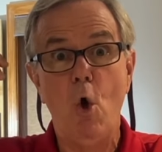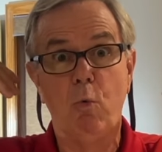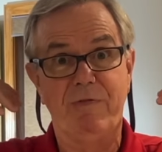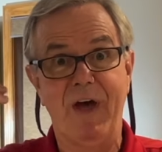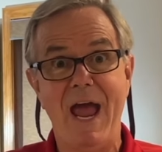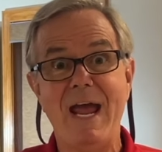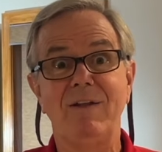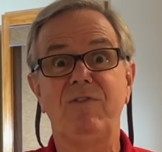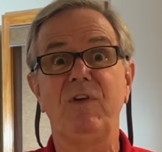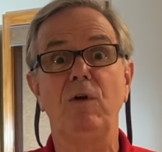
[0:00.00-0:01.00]
with the
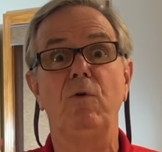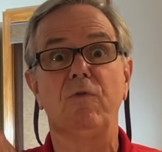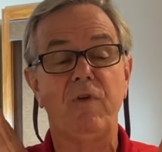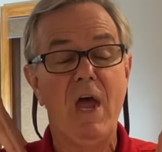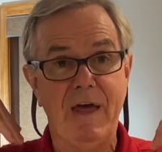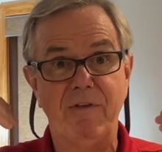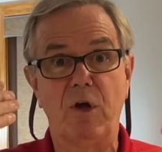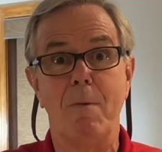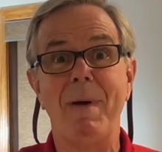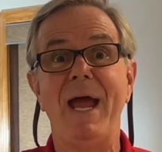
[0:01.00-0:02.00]
hand signals and the
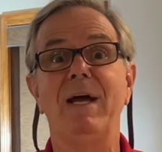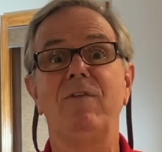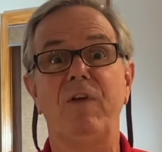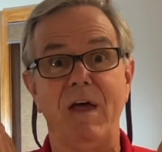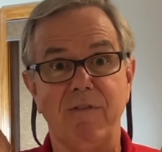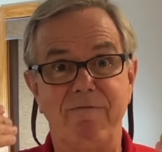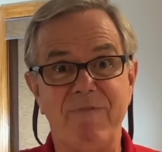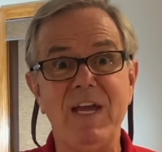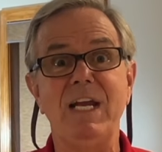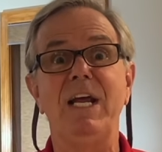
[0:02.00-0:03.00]
commands and the
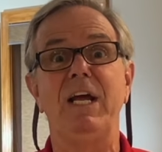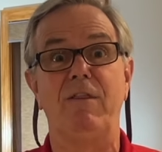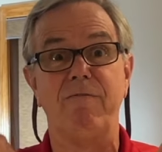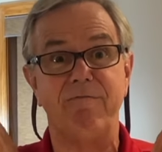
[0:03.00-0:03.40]
feeding and the